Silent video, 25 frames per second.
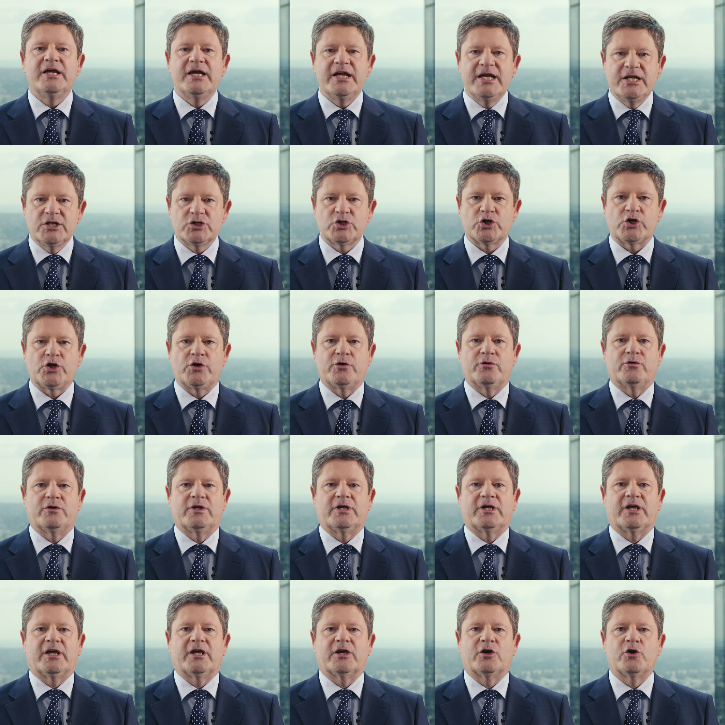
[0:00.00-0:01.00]

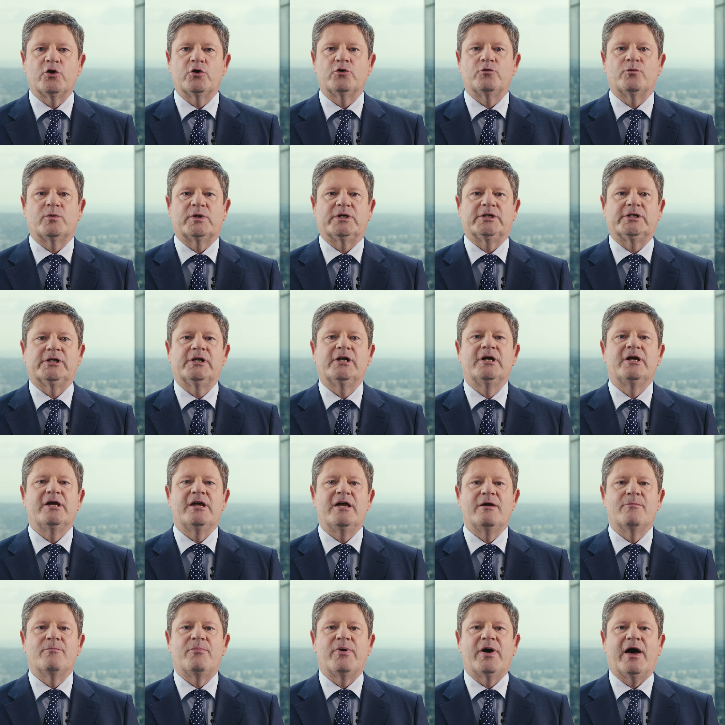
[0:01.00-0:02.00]
including a goodwill
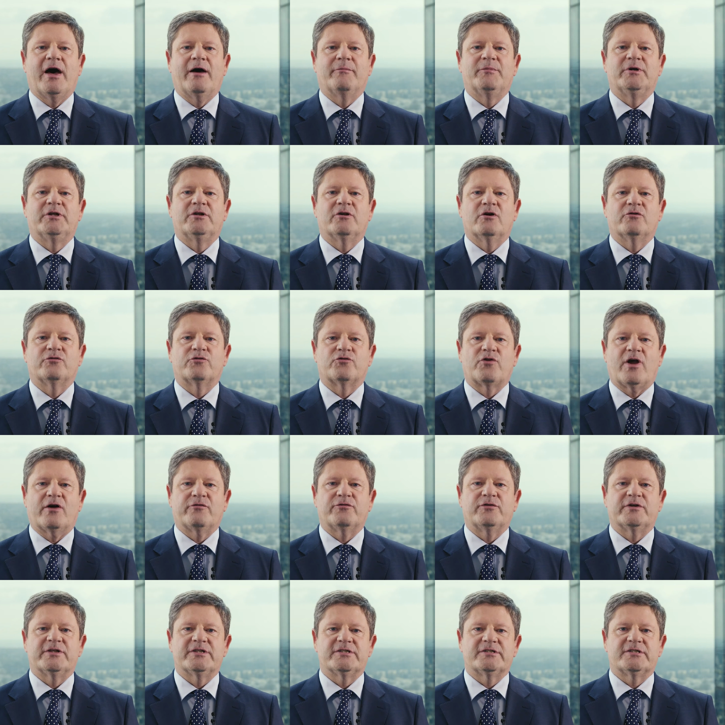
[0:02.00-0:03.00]
impairment of
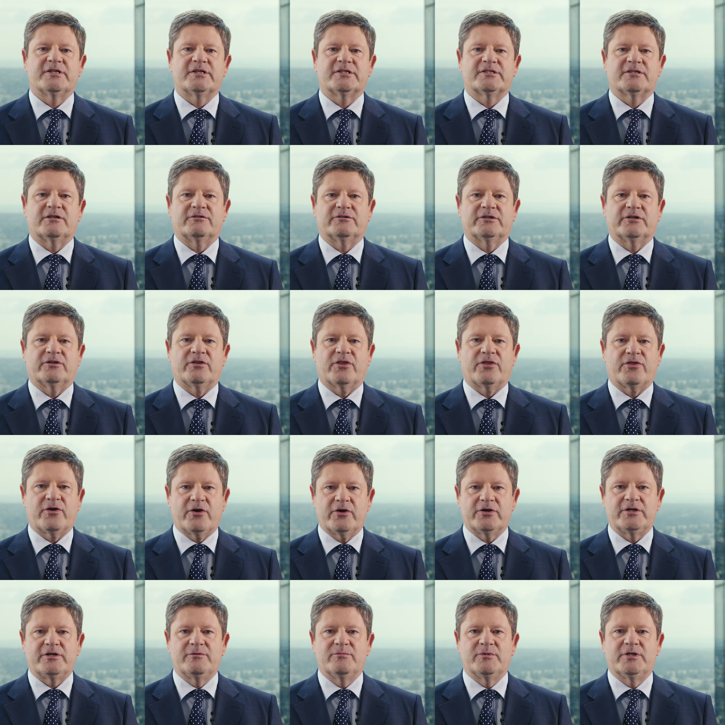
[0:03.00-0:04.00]
roughly
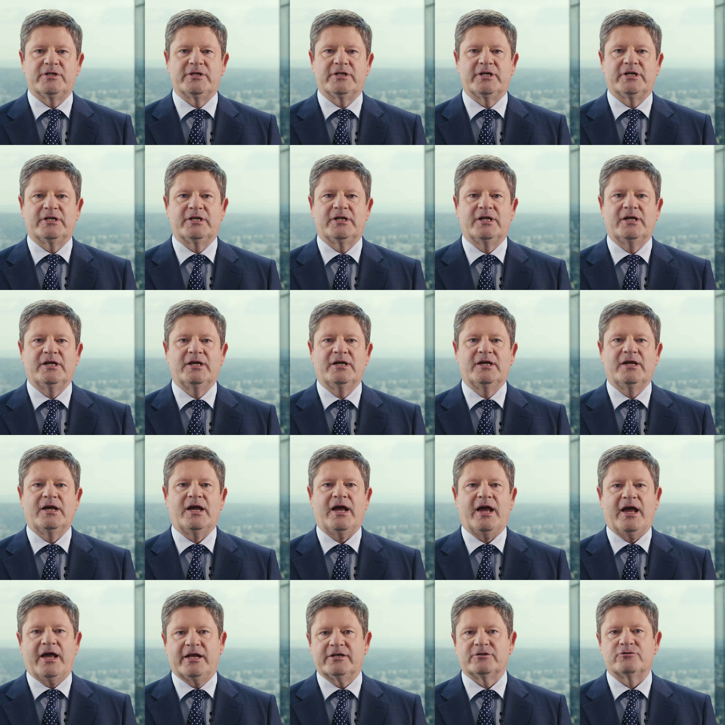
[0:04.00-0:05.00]
630 million
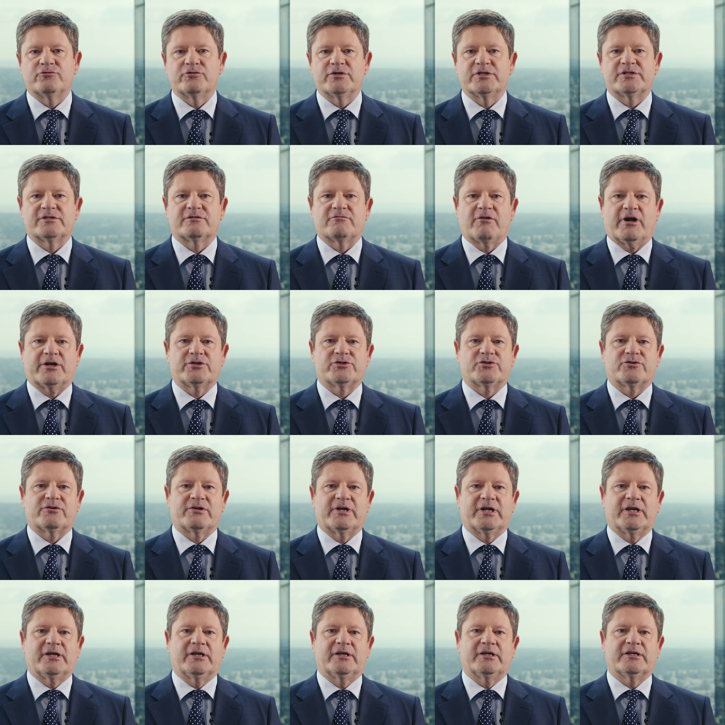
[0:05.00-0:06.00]
and
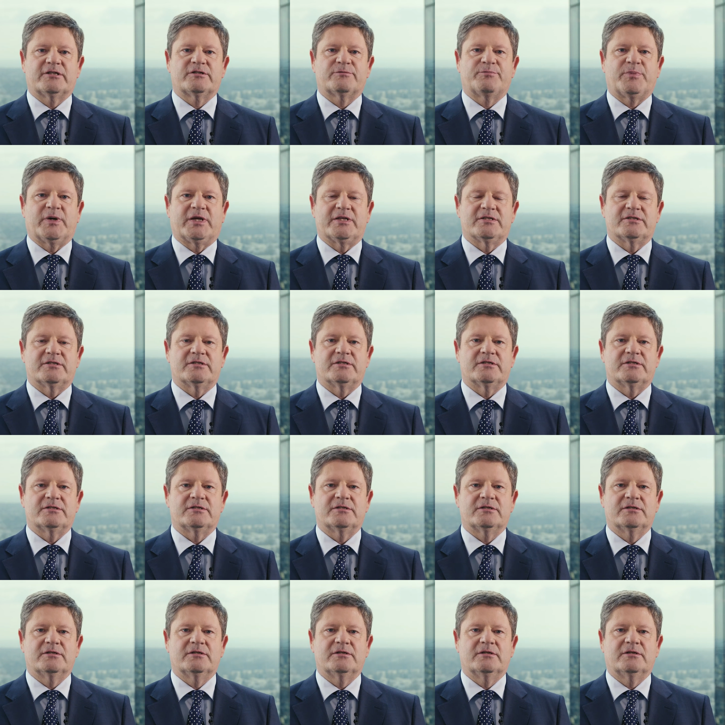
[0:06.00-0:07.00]
restructuring
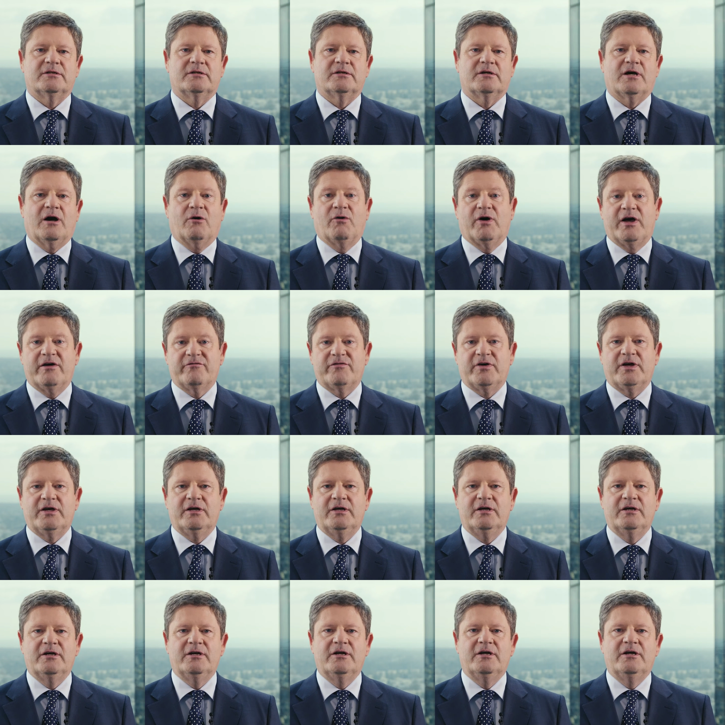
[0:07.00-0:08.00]
expenses.
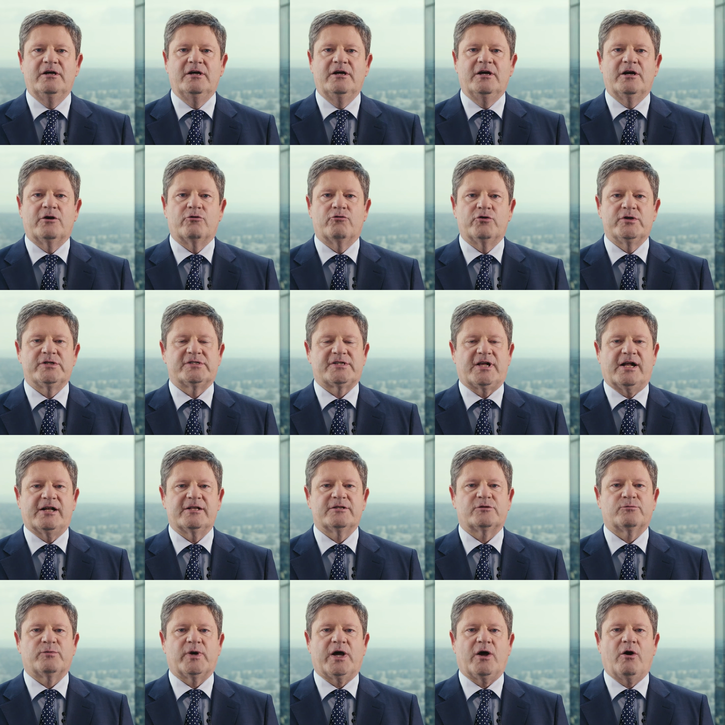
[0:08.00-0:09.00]
However,
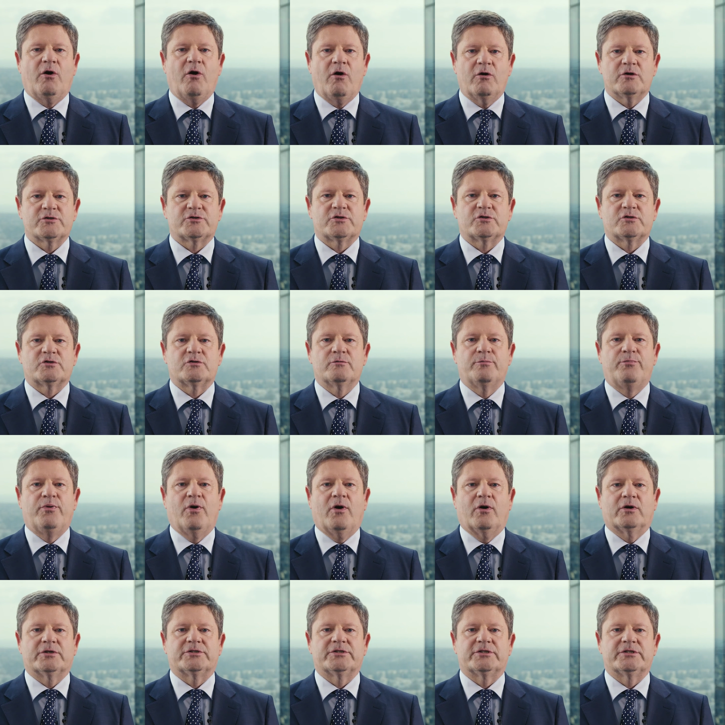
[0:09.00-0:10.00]
results were also
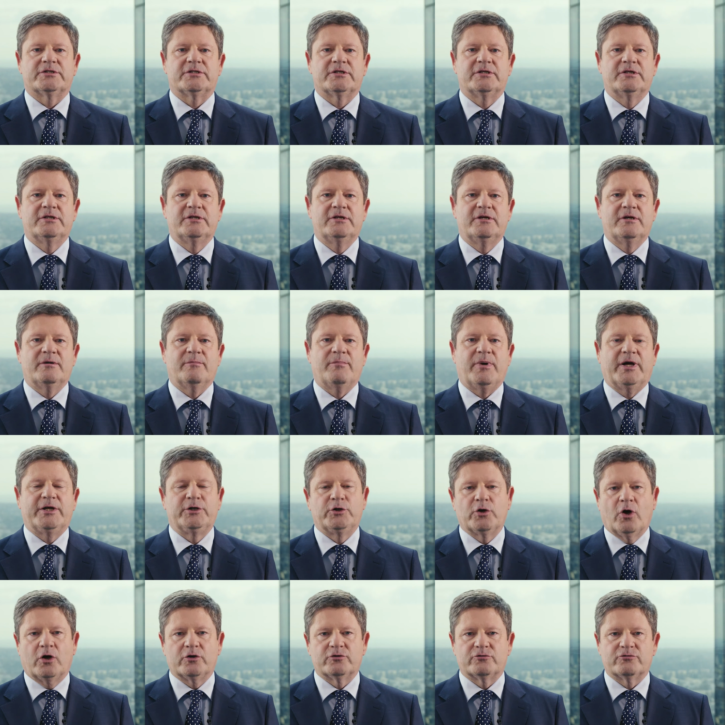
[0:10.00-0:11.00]
supported by
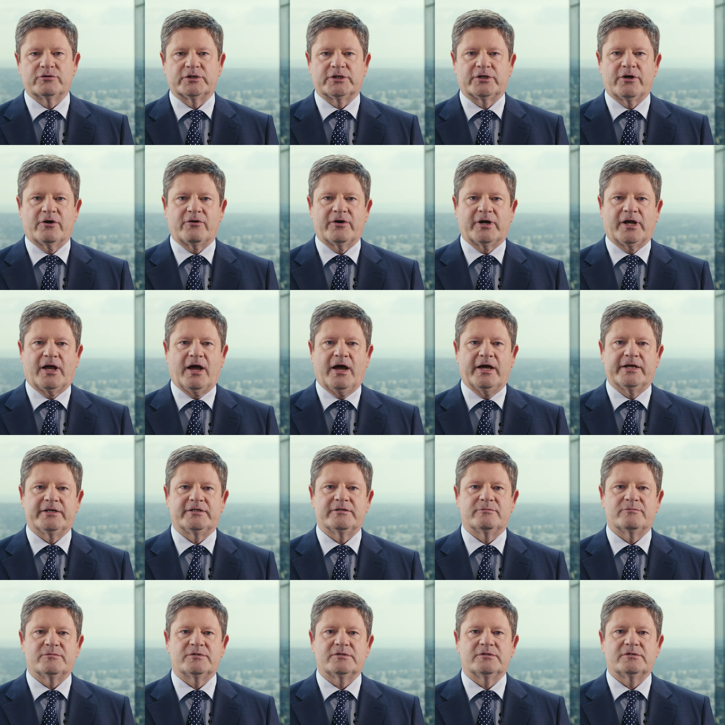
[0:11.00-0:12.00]
non-recurring
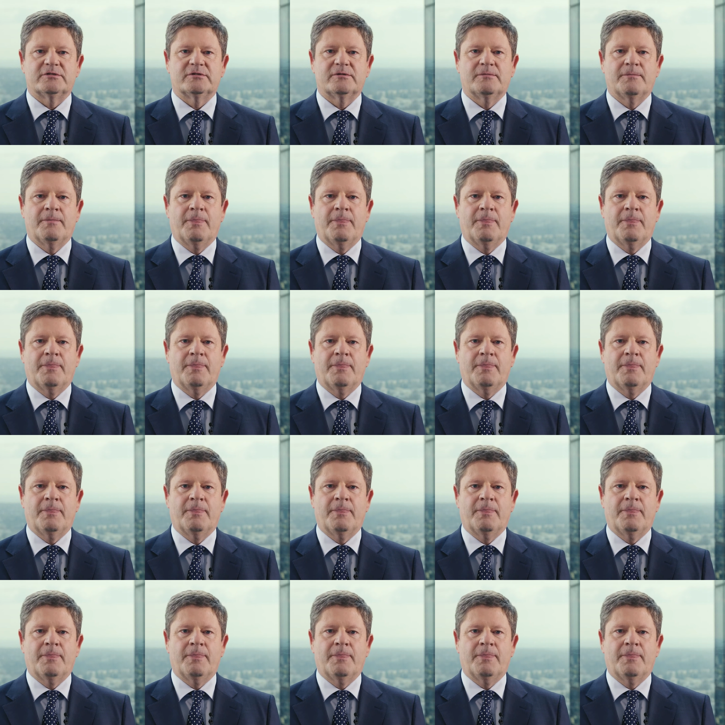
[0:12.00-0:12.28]
items.